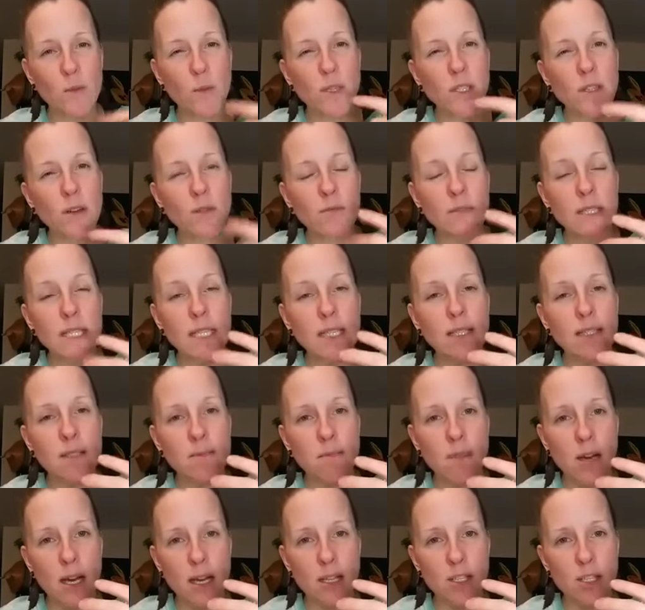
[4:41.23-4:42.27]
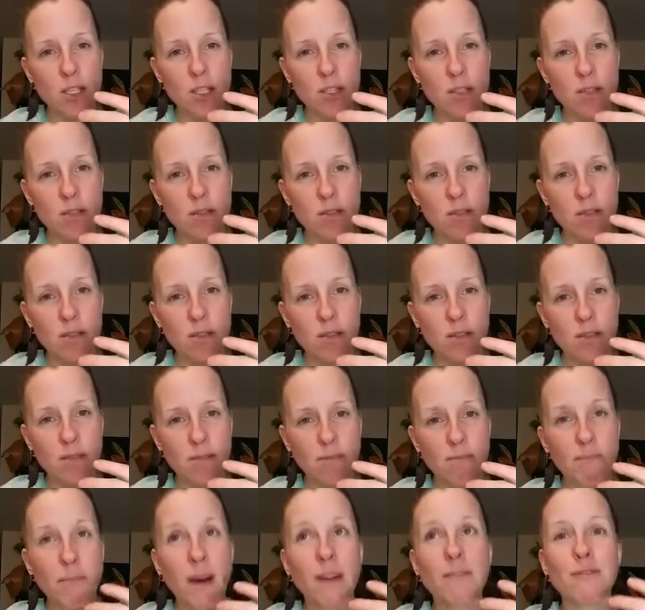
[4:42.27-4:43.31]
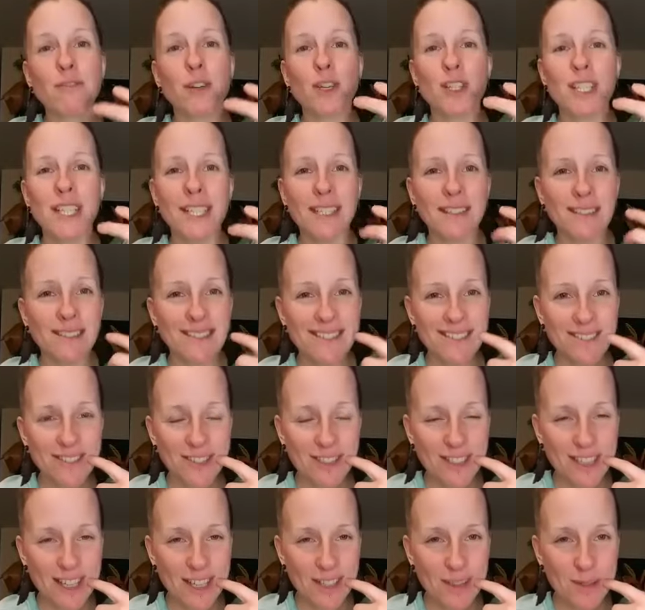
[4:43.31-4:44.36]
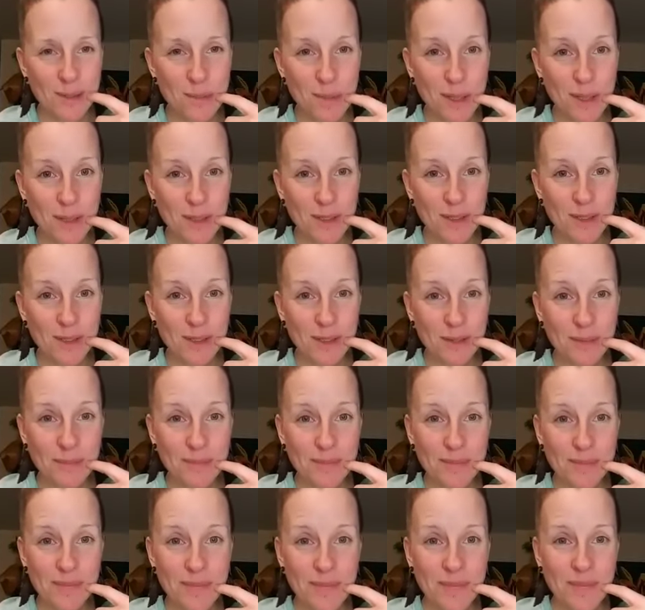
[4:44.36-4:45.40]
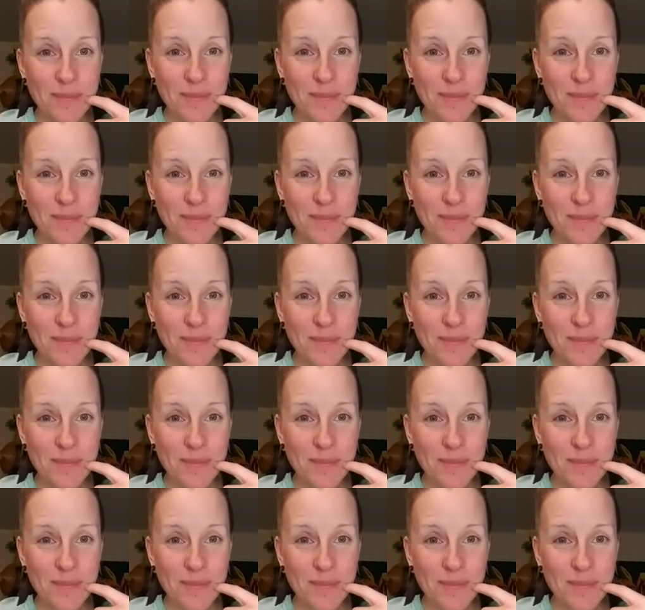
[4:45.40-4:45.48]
So when you don't need as much buffering, for lack of a better term.